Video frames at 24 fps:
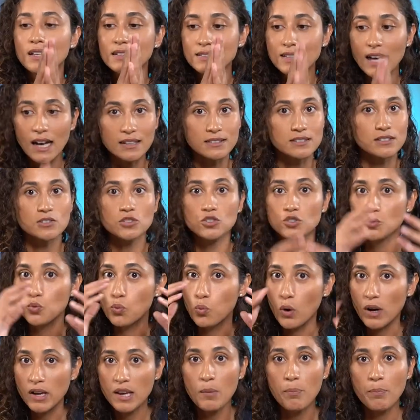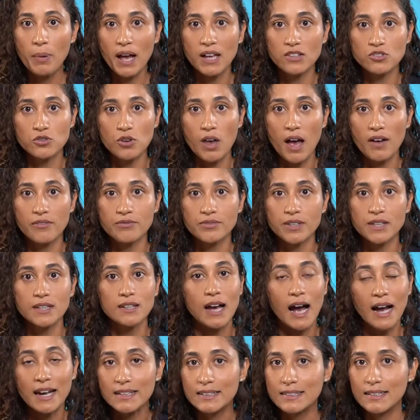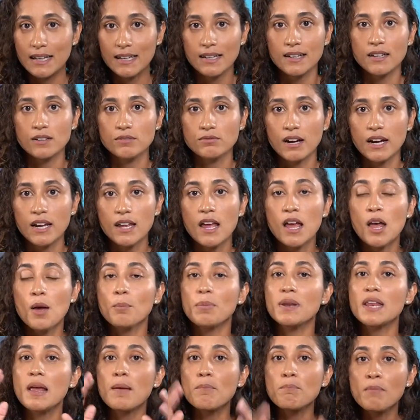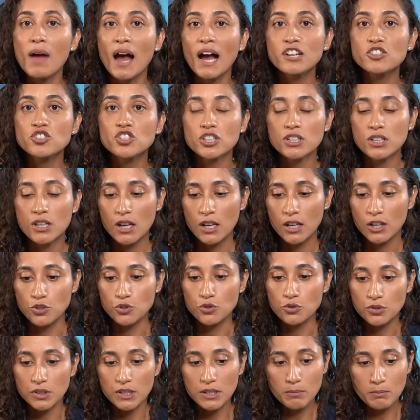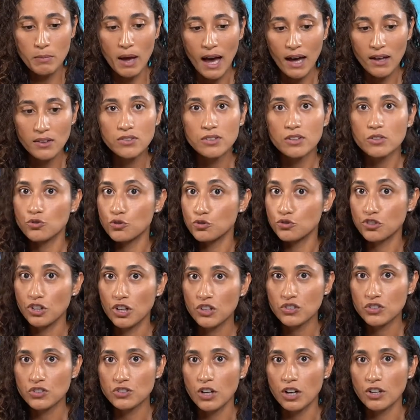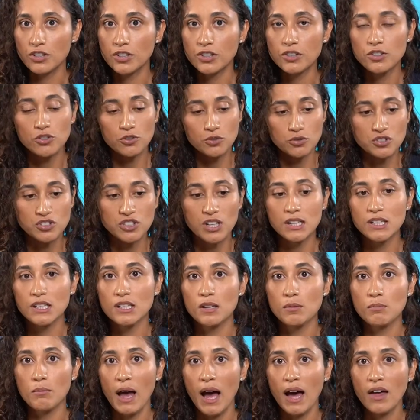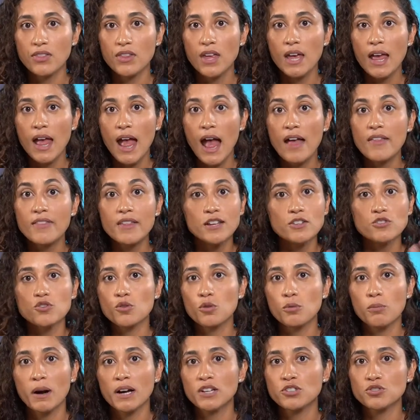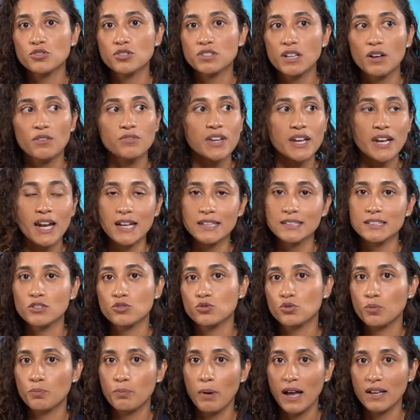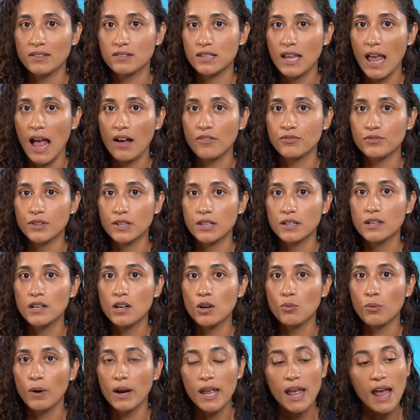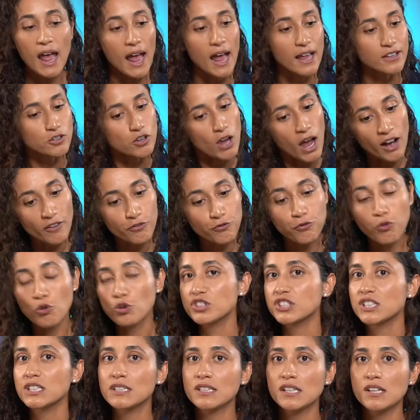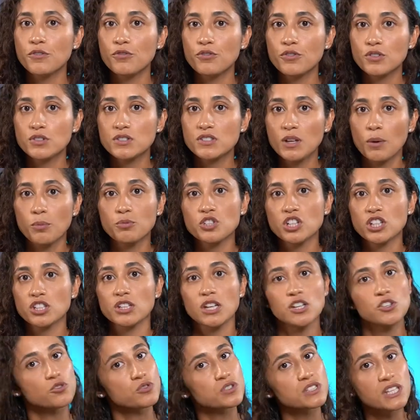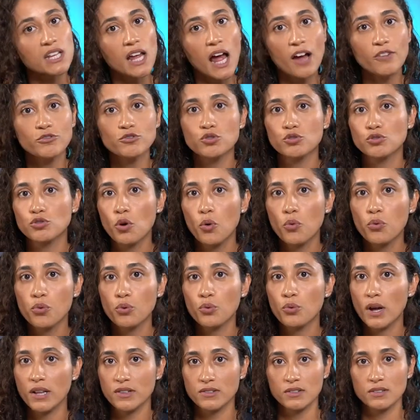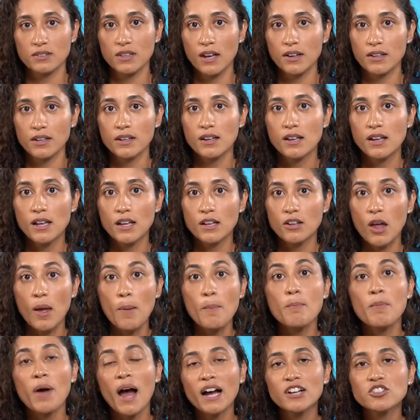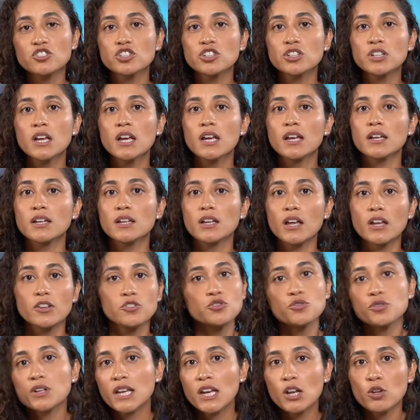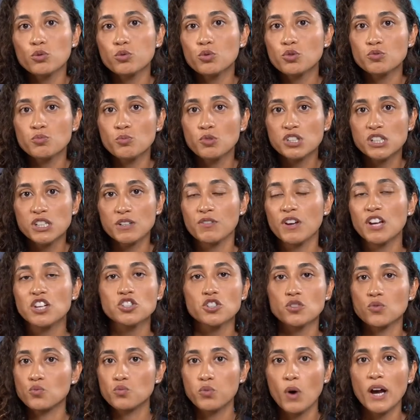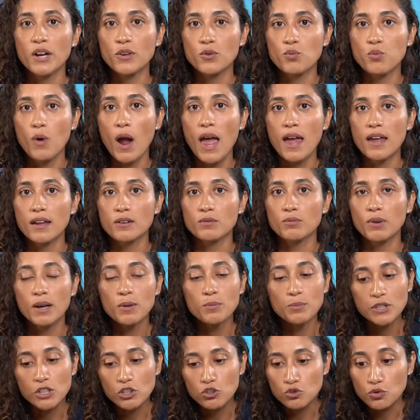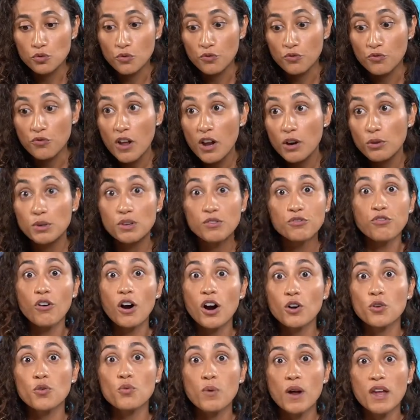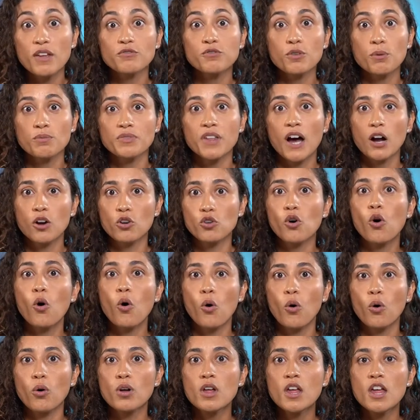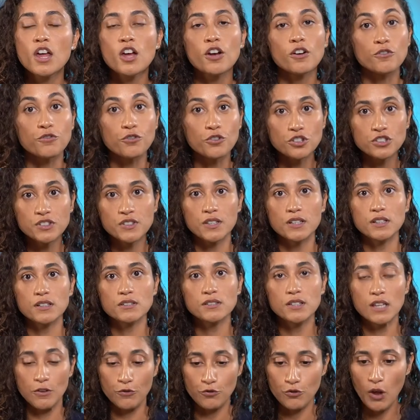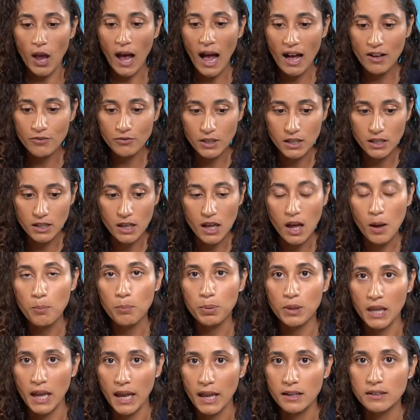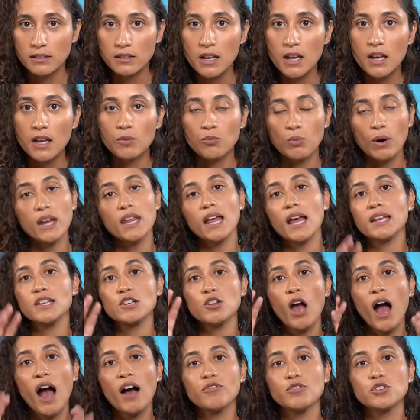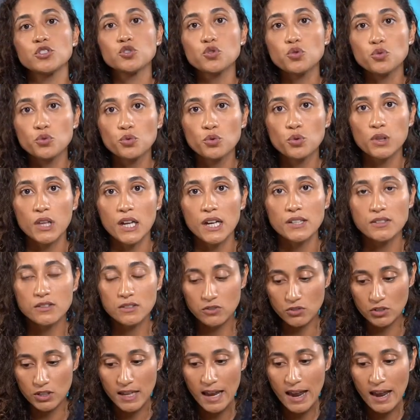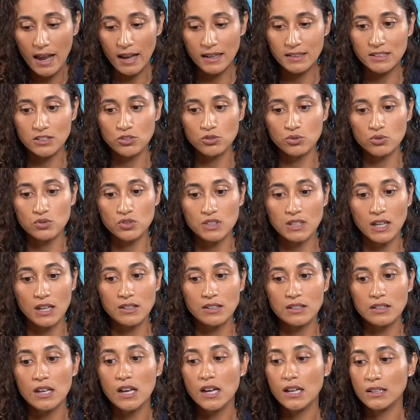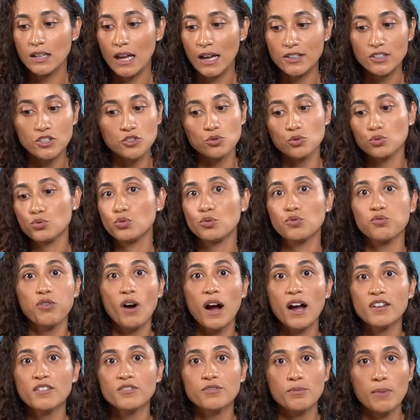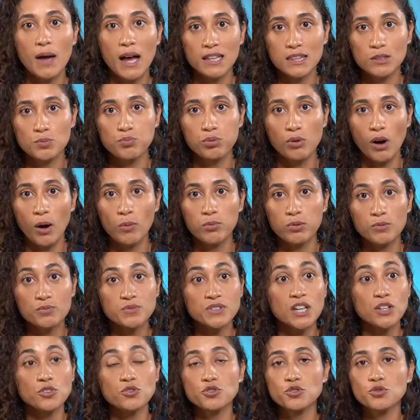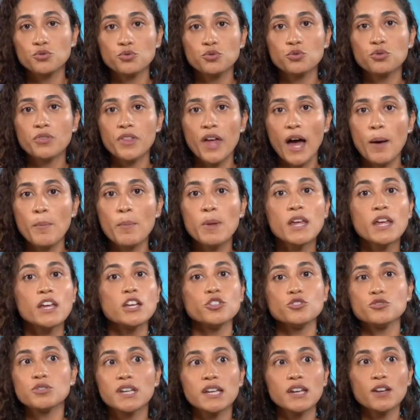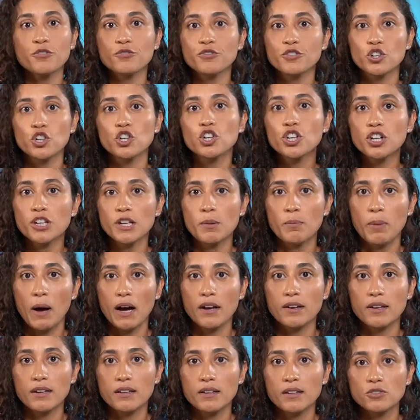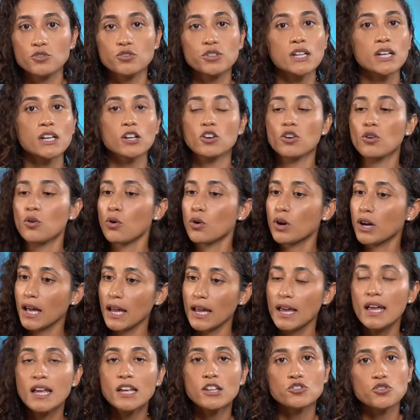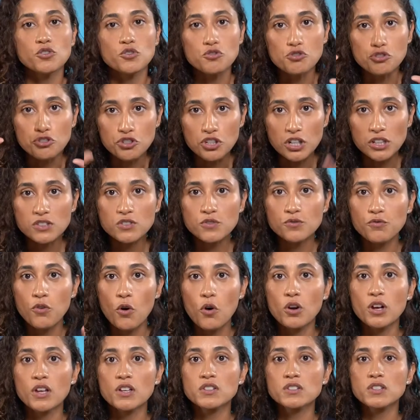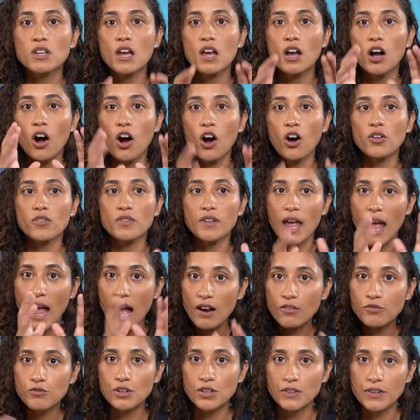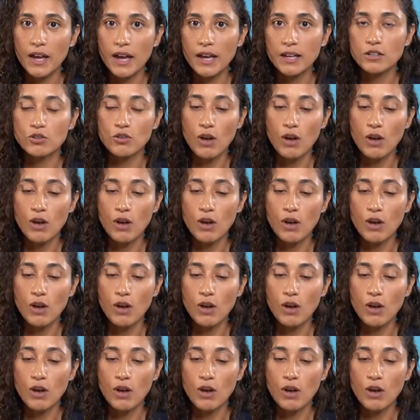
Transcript: Yes, you want to pass your FE. I get it, right? But imagine you're in math, you just started, you're studying math, and then you remind yourself that I need to pass the FE, right? And you have 14 different subjects that you still have to go through and study. Imagine you're gonna lose motivation right away, right? Because you're very far away from that goal. Versus if you have a plan, right? And you have a to-do list. Today I need to study, I need to do 5 math problems, and you do them, you're gonna feel good about it. You're gonna go, okay. So you just focus on every day.